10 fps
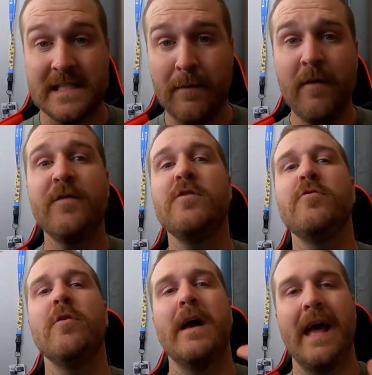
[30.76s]
some of
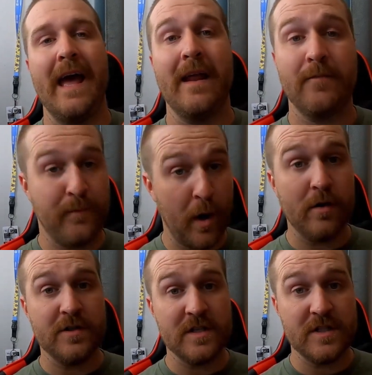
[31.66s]
you had
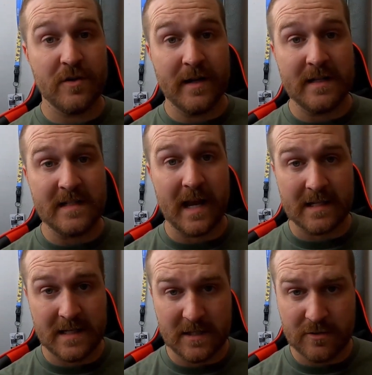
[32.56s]
purchased your
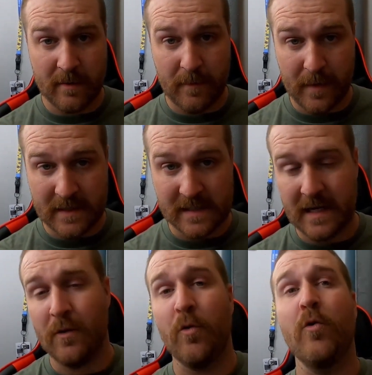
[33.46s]
NZXT streaming
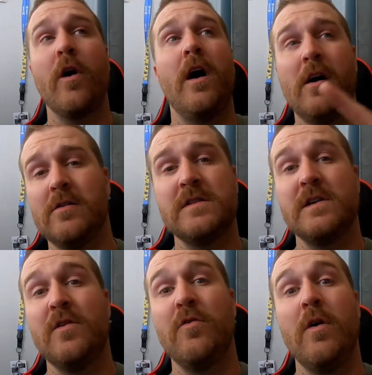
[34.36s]
PC or
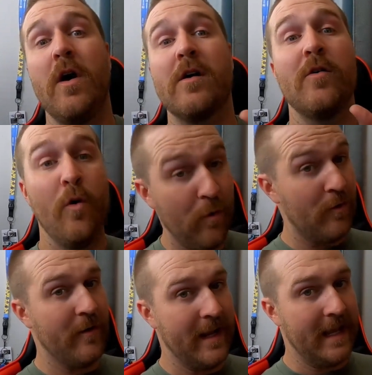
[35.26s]
also are
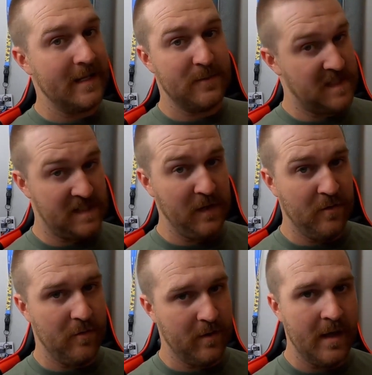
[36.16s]
ordering it
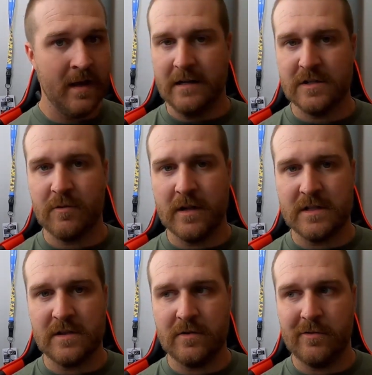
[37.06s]
soon. And I just
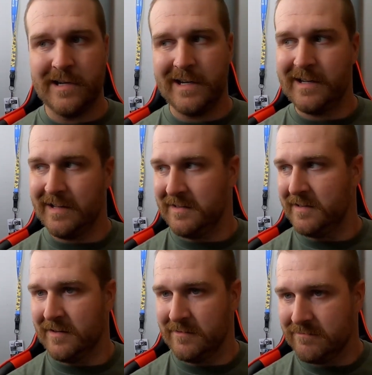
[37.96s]
wanted
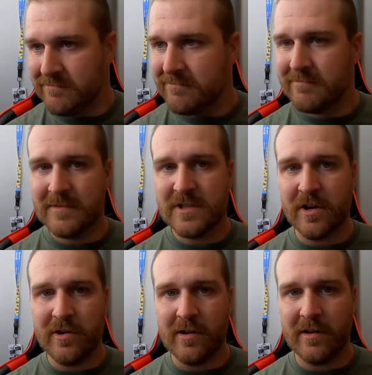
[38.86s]
to,
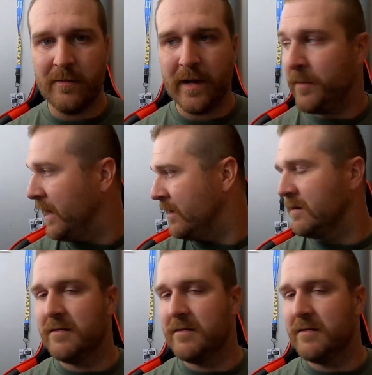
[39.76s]
show you a little bit about